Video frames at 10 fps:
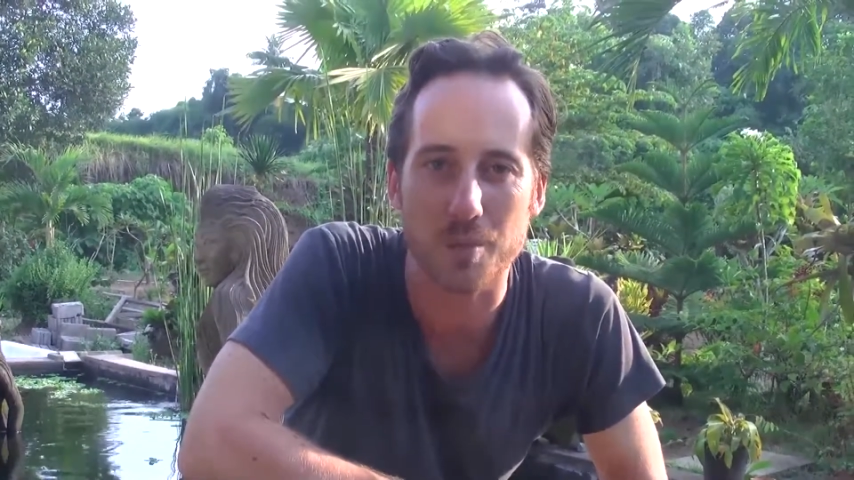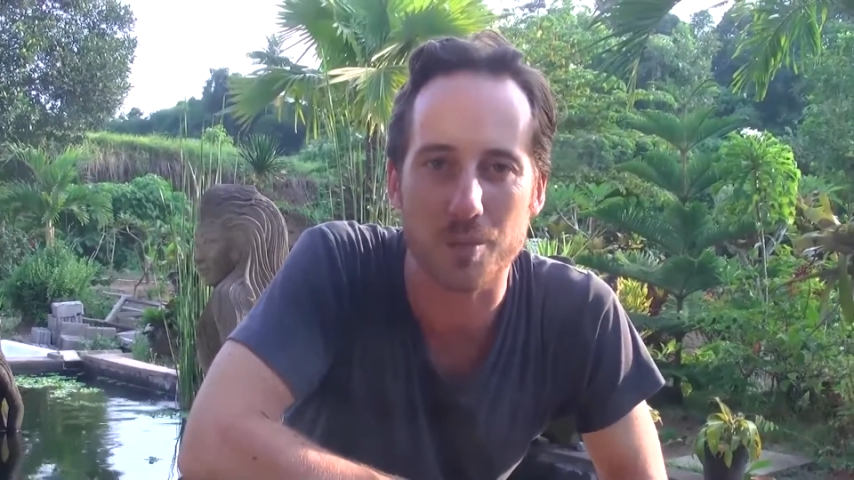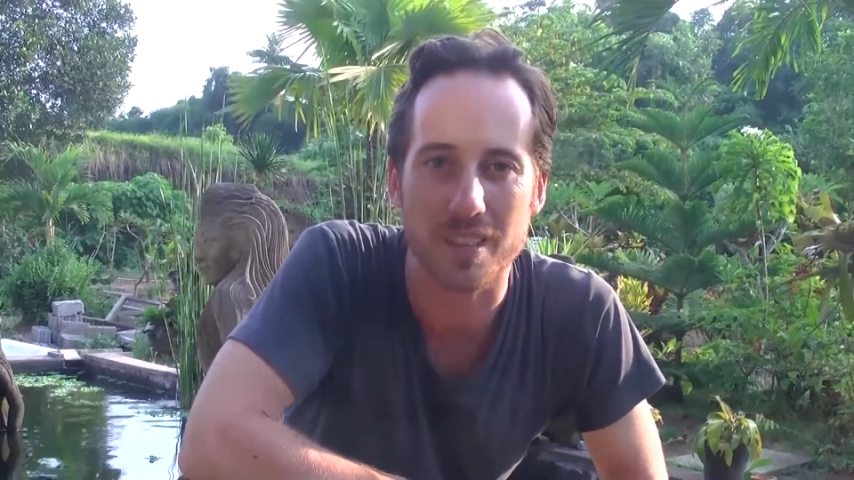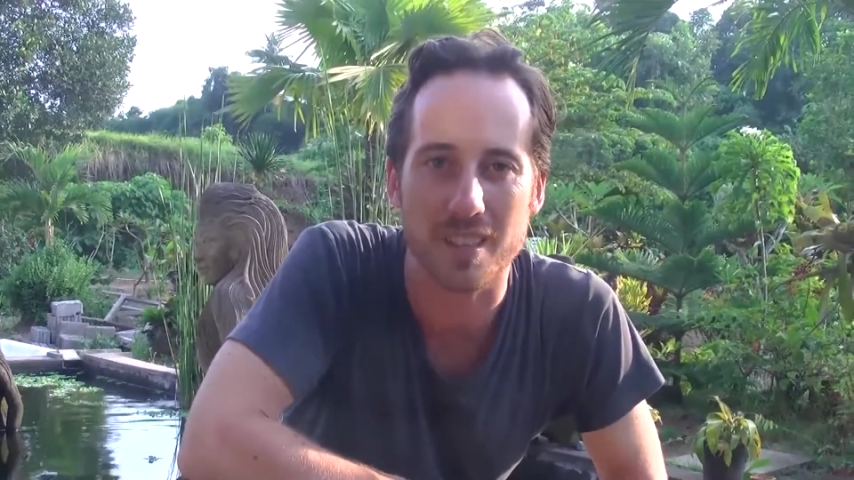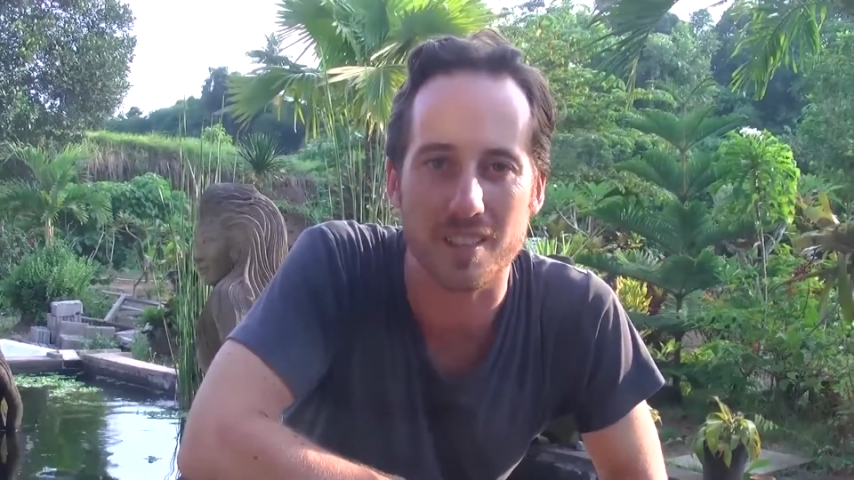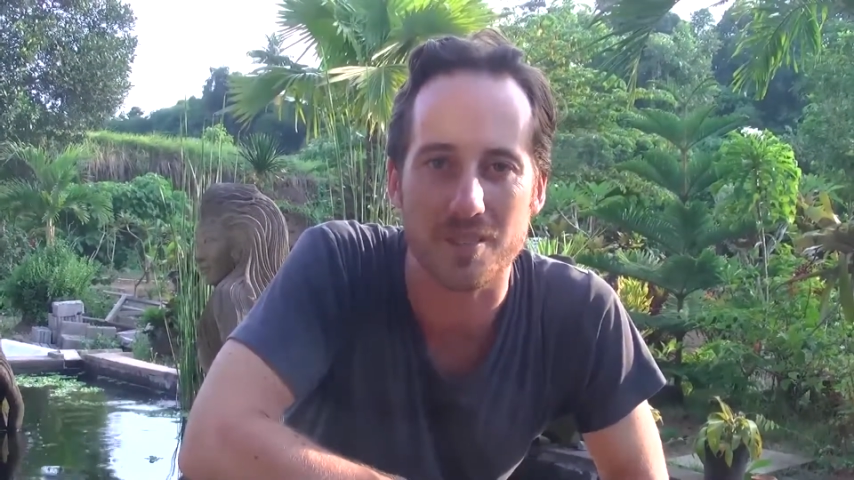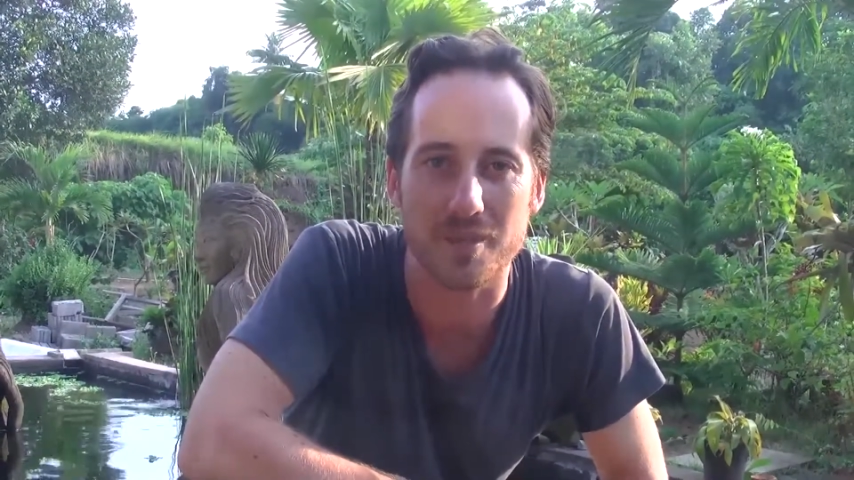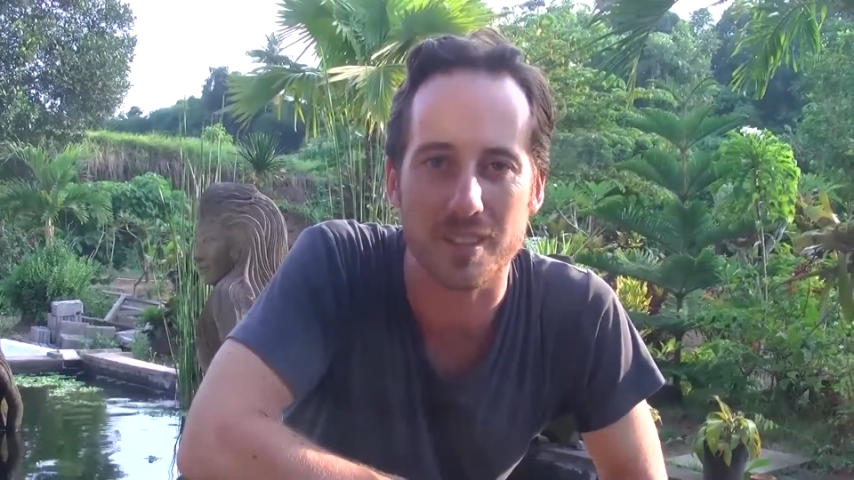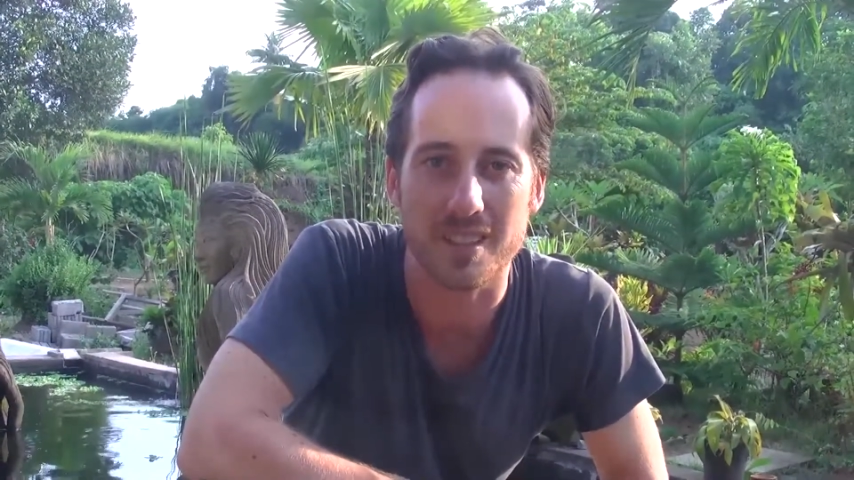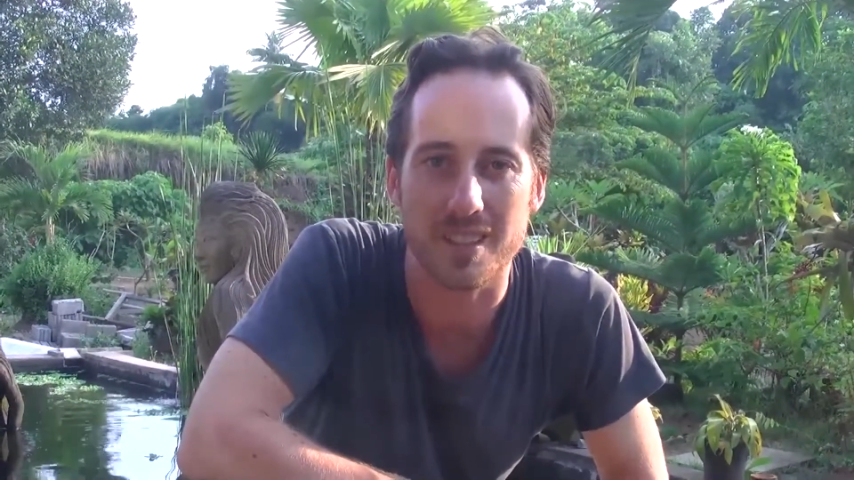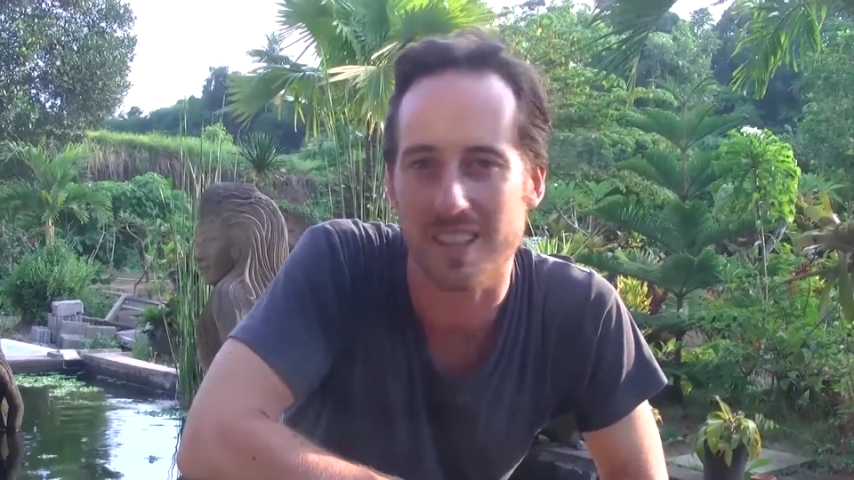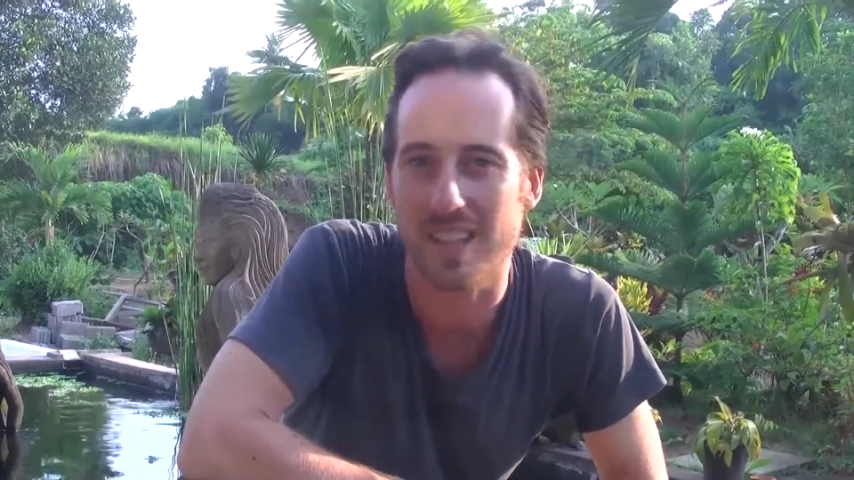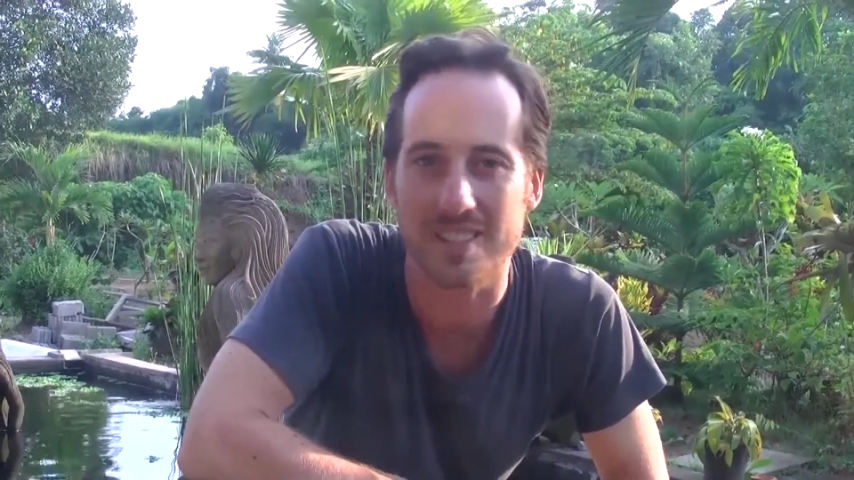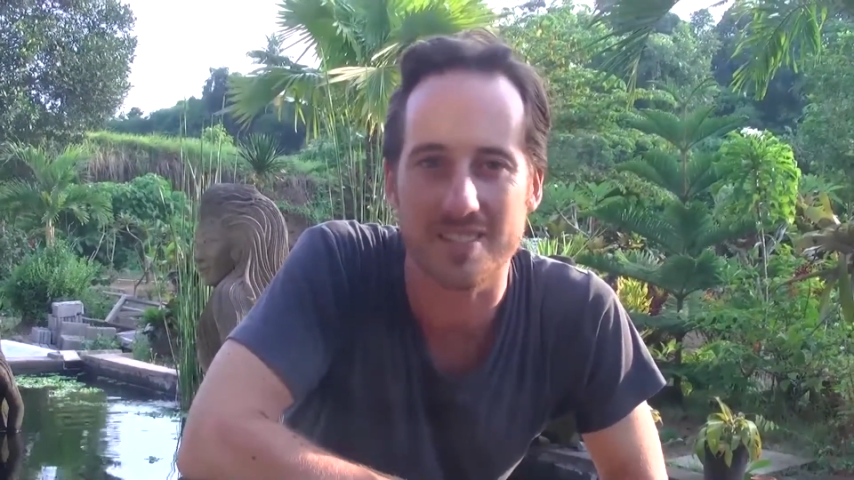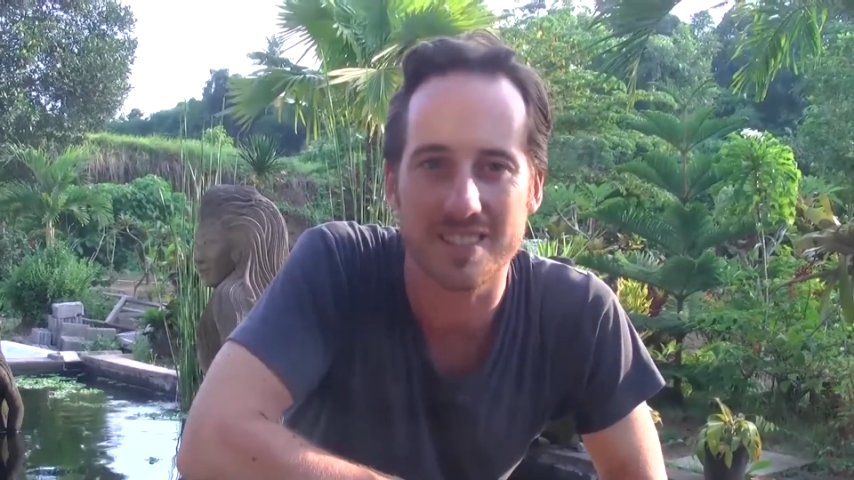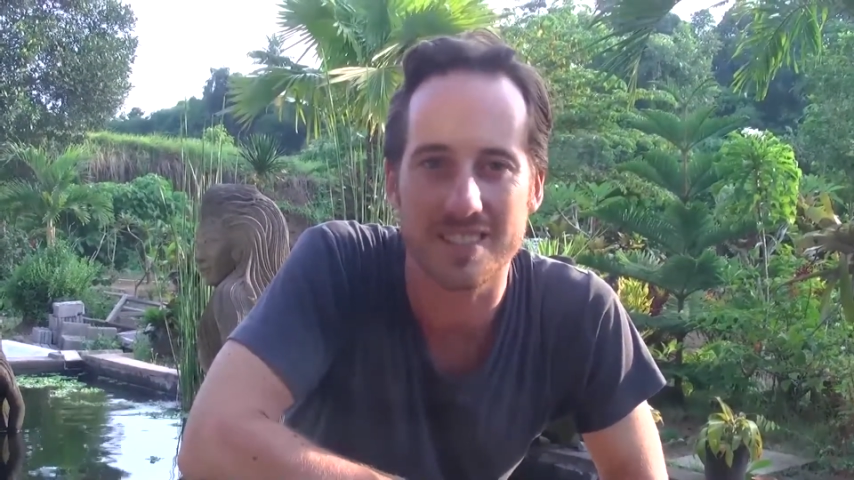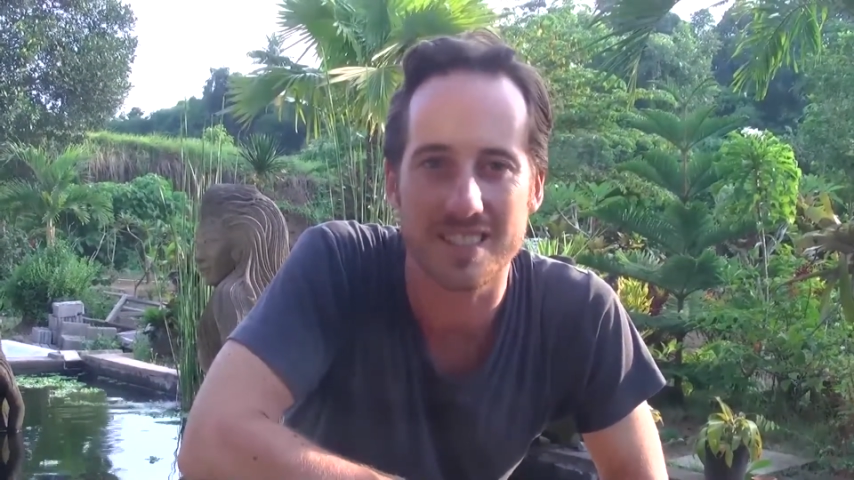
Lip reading: people that are feeling kind of